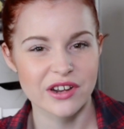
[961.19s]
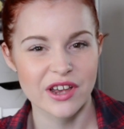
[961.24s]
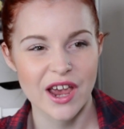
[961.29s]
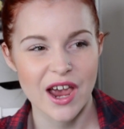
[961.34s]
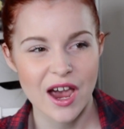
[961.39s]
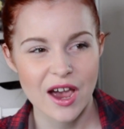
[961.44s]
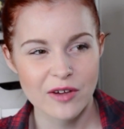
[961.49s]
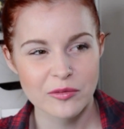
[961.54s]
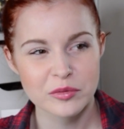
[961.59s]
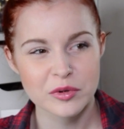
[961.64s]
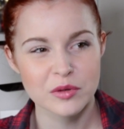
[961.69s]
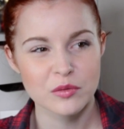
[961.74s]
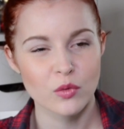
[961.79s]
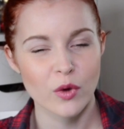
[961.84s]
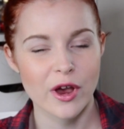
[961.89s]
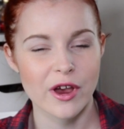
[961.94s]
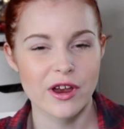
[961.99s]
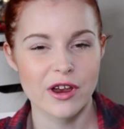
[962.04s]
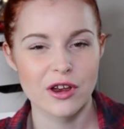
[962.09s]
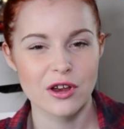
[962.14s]
and I have been
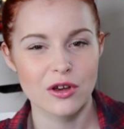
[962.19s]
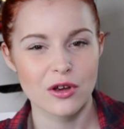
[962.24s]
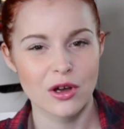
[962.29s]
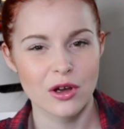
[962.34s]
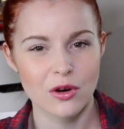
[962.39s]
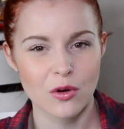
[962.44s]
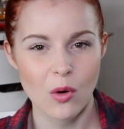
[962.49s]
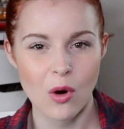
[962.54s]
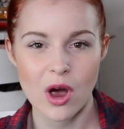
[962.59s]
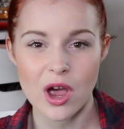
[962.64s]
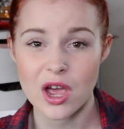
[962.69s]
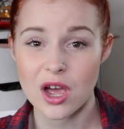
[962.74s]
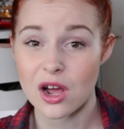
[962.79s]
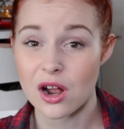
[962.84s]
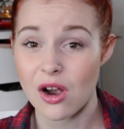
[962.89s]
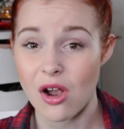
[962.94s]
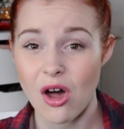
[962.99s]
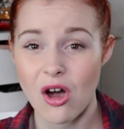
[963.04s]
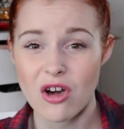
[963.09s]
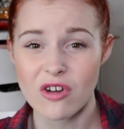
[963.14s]
wearing quite
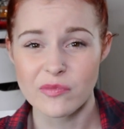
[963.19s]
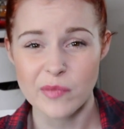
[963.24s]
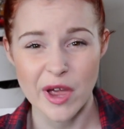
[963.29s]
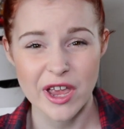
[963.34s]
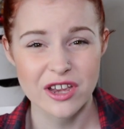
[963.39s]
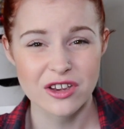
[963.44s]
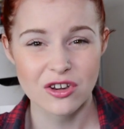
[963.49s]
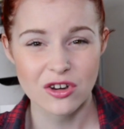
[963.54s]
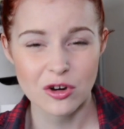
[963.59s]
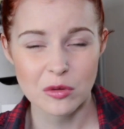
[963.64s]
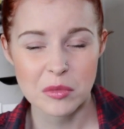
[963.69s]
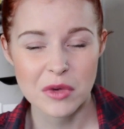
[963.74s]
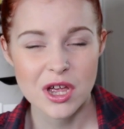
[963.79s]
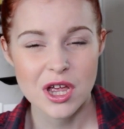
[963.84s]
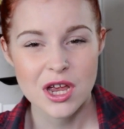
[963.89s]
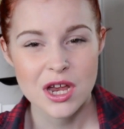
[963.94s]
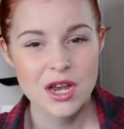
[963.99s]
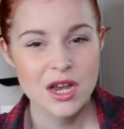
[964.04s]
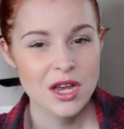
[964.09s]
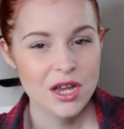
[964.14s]
a lot of makeup
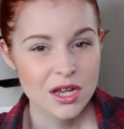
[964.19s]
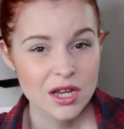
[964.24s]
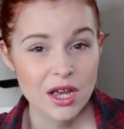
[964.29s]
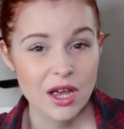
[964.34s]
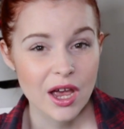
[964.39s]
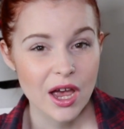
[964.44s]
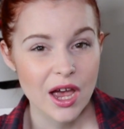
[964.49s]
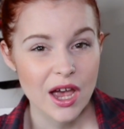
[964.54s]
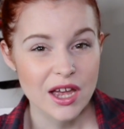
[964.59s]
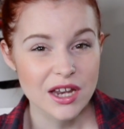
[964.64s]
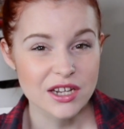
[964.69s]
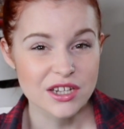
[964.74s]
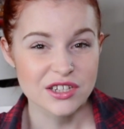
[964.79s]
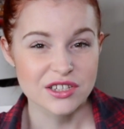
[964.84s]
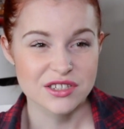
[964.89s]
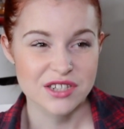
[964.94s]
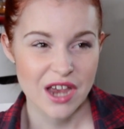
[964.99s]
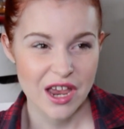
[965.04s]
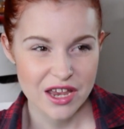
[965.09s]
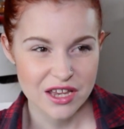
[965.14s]

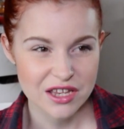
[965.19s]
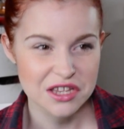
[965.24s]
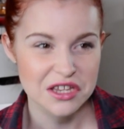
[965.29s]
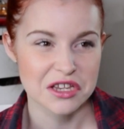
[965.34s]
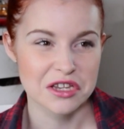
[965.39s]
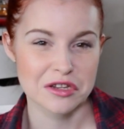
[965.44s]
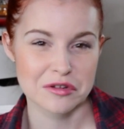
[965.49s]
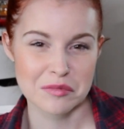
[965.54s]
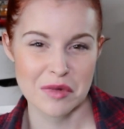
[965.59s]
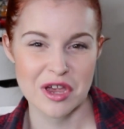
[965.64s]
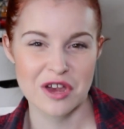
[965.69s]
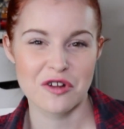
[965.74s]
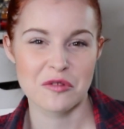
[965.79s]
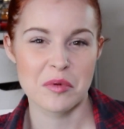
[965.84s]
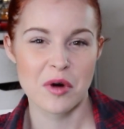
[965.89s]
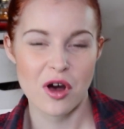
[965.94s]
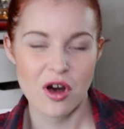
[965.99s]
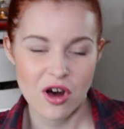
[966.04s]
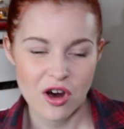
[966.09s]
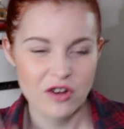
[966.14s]
and taking
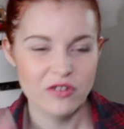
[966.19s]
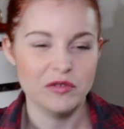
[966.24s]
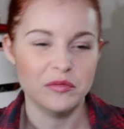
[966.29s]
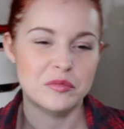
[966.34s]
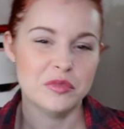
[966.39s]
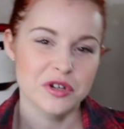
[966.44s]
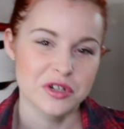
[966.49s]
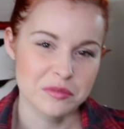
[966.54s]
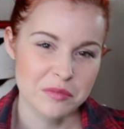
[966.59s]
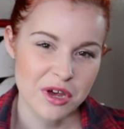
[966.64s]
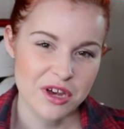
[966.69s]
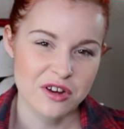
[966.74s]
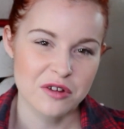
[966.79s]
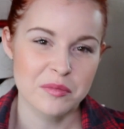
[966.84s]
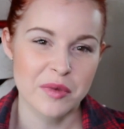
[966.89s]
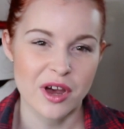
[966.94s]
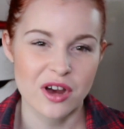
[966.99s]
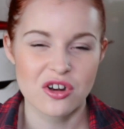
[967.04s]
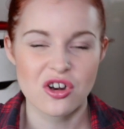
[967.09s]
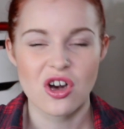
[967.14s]
makeup off and putting
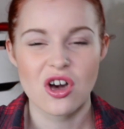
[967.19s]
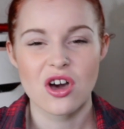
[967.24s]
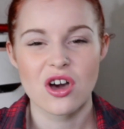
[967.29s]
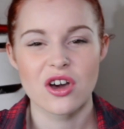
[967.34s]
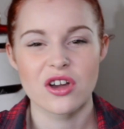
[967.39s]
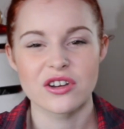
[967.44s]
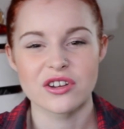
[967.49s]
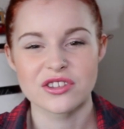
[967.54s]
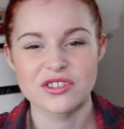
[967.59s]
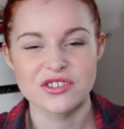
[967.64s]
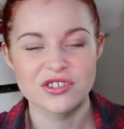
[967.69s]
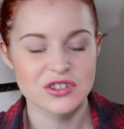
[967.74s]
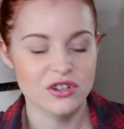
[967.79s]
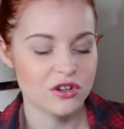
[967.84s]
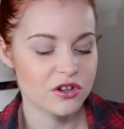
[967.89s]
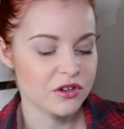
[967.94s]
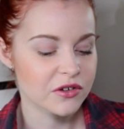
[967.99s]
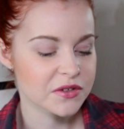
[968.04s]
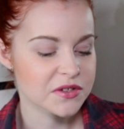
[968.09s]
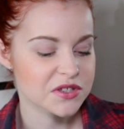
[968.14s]
makeup back on and
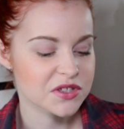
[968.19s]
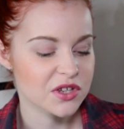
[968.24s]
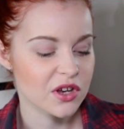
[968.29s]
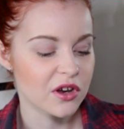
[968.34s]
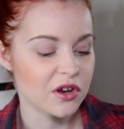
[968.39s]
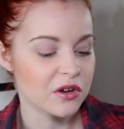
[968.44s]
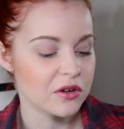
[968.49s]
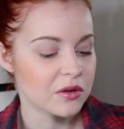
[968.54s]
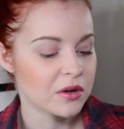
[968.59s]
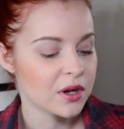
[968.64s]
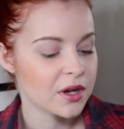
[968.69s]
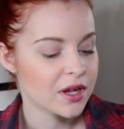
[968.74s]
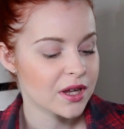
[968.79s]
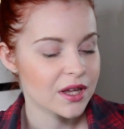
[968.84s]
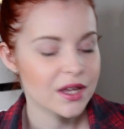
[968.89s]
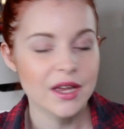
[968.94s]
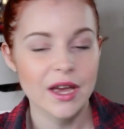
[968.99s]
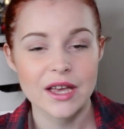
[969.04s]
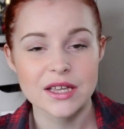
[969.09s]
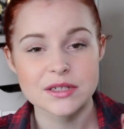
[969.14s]
stuff. So
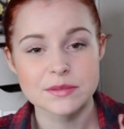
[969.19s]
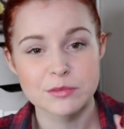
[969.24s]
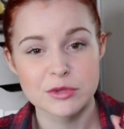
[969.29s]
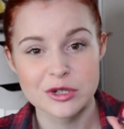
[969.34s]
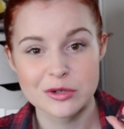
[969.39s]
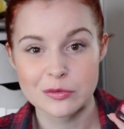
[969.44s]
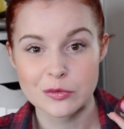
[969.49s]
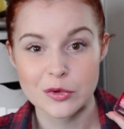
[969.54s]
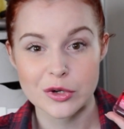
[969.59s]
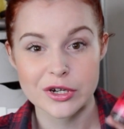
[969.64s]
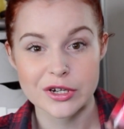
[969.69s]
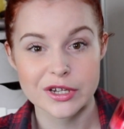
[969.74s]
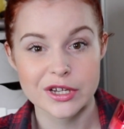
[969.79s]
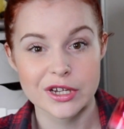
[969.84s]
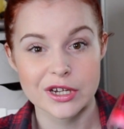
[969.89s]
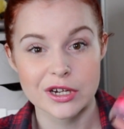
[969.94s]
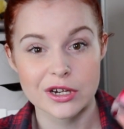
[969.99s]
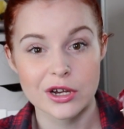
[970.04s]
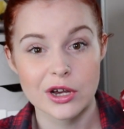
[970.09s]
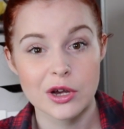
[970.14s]
it has been
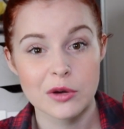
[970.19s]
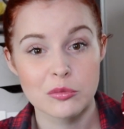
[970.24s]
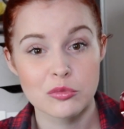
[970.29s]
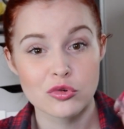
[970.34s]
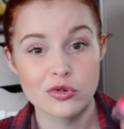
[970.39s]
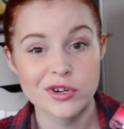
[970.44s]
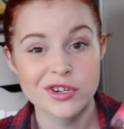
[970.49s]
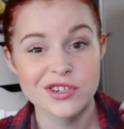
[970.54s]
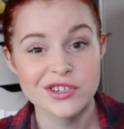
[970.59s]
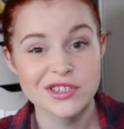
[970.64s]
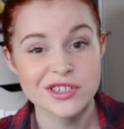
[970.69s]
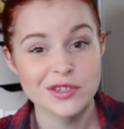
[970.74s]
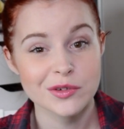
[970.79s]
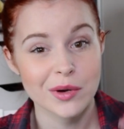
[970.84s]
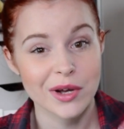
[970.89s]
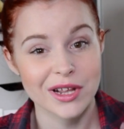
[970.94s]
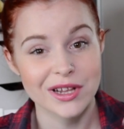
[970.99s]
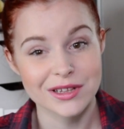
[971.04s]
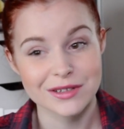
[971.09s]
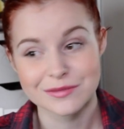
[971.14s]
working pretty
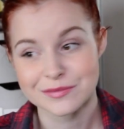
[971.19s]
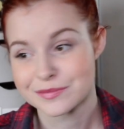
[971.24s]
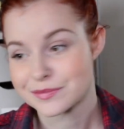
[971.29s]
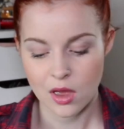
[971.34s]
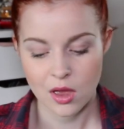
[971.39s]
well.